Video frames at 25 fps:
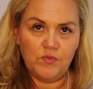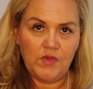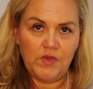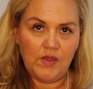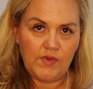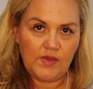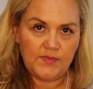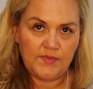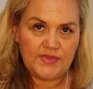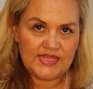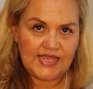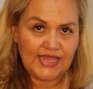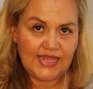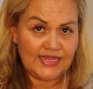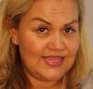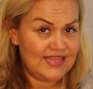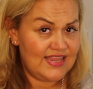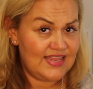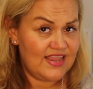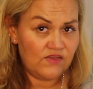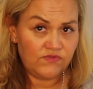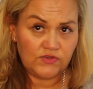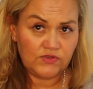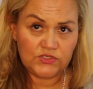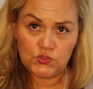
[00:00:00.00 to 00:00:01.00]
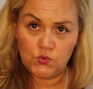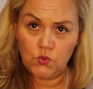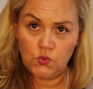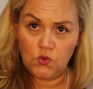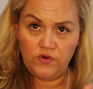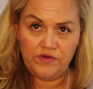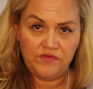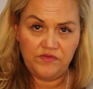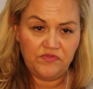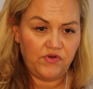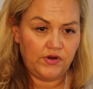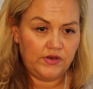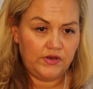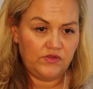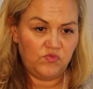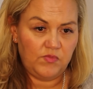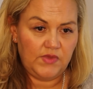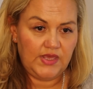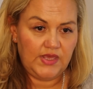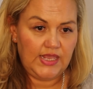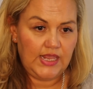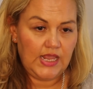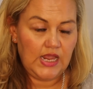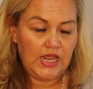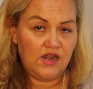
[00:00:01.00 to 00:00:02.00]
My mum and dad never swore in front of
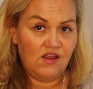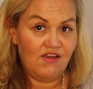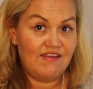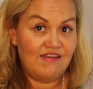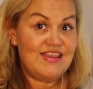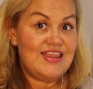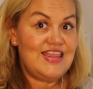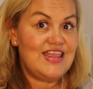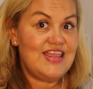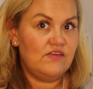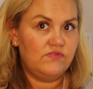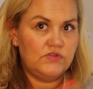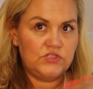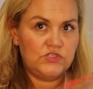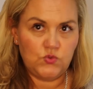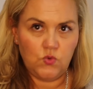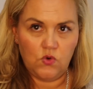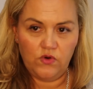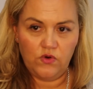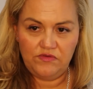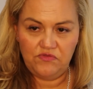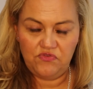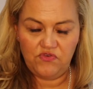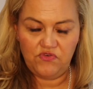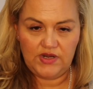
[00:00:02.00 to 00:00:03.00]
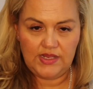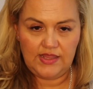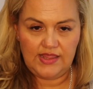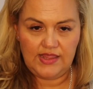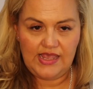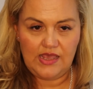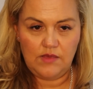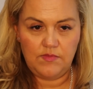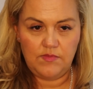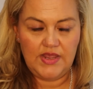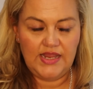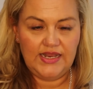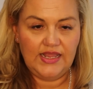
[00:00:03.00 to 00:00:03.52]
me and I never swore in front of them.